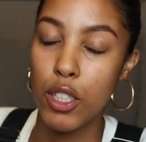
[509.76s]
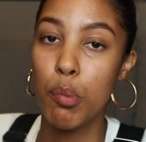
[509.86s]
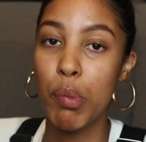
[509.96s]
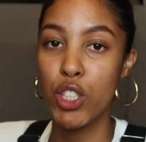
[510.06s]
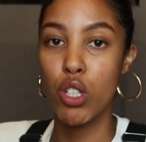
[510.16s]
So the
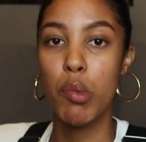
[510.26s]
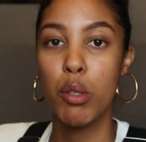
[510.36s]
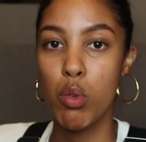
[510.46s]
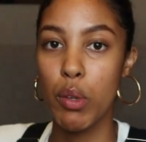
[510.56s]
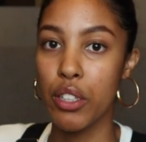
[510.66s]
pet shop that
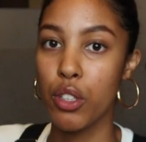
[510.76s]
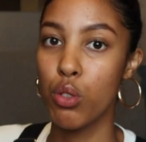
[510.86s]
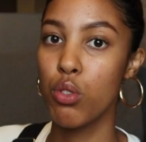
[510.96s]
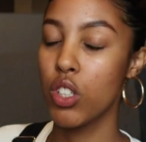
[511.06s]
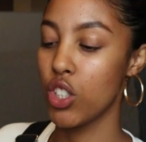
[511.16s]
we went
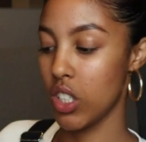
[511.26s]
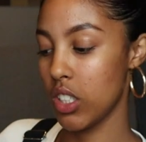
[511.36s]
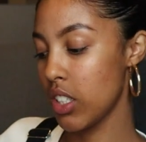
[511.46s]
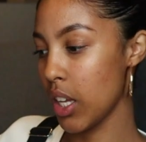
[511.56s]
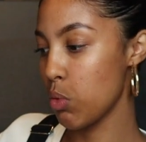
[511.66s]
to
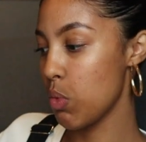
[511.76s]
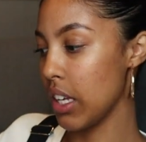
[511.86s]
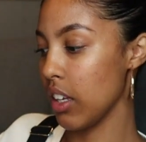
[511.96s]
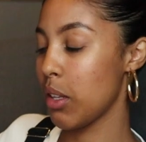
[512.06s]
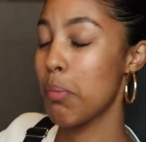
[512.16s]
suggested that we
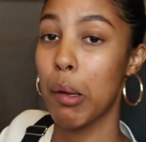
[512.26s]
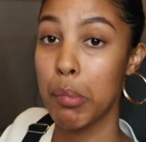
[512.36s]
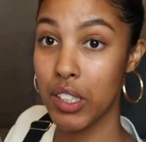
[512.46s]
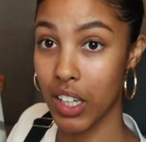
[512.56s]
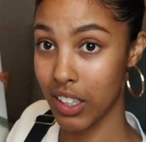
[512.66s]
get the
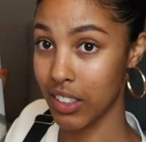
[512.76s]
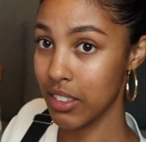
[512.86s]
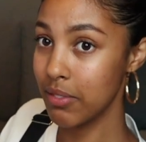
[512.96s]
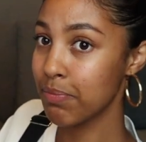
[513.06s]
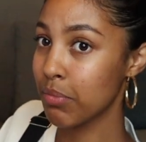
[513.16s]
puppy
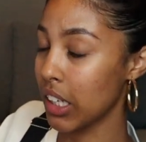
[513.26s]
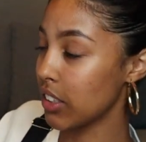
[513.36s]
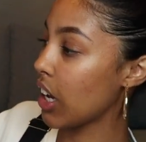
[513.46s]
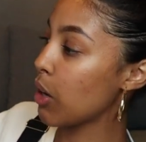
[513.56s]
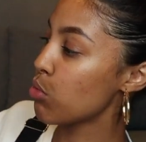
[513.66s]
trainer.
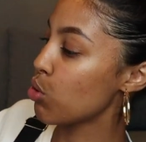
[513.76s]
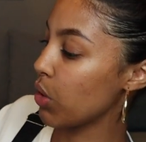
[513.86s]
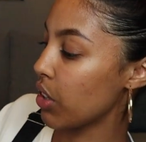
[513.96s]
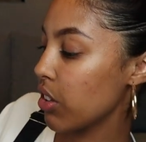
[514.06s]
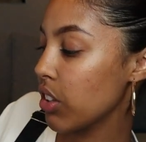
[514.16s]
It comes
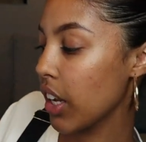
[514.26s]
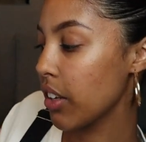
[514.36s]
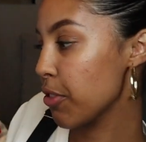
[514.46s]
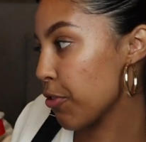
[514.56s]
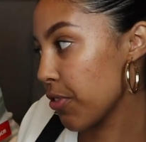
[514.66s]
with
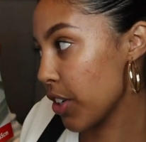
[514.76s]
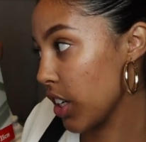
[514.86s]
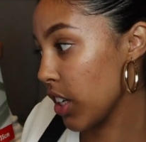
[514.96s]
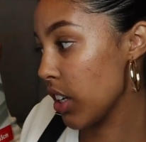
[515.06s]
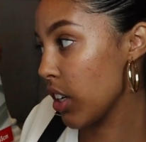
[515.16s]
10
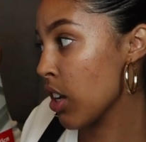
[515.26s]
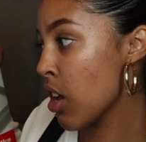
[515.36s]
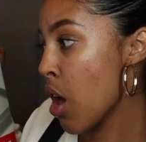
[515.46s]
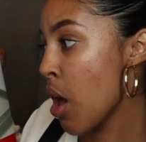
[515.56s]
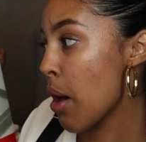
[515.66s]
free
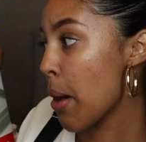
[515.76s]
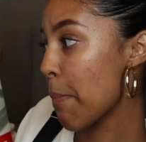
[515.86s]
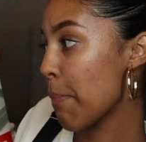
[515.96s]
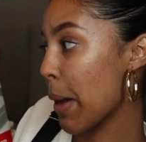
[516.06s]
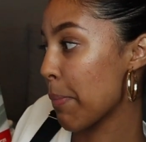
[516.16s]

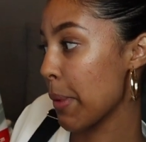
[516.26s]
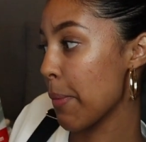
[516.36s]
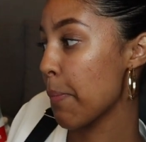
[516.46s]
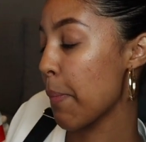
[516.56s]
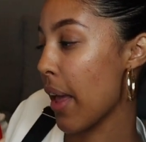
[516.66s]
puppy
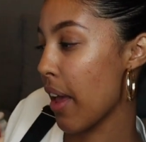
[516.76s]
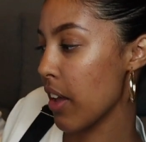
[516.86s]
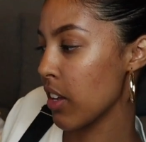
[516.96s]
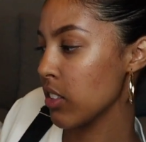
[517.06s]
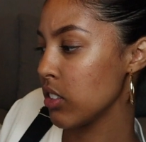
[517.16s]

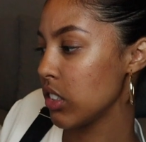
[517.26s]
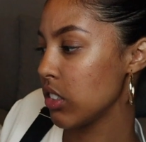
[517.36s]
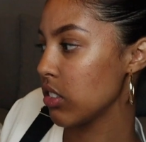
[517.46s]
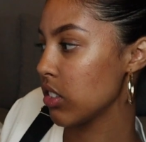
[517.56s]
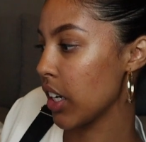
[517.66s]

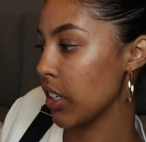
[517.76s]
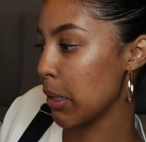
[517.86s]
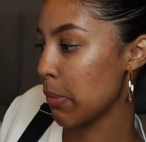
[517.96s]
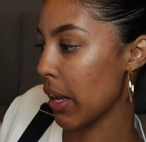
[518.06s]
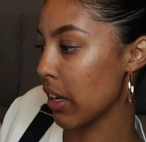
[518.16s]
pads,
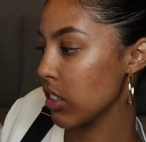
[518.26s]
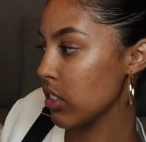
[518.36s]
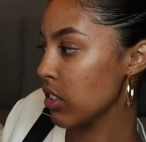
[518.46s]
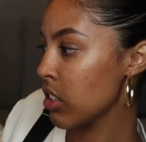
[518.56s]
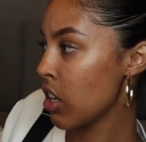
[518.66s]
training
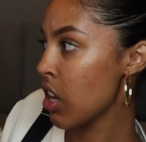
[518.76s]
pads.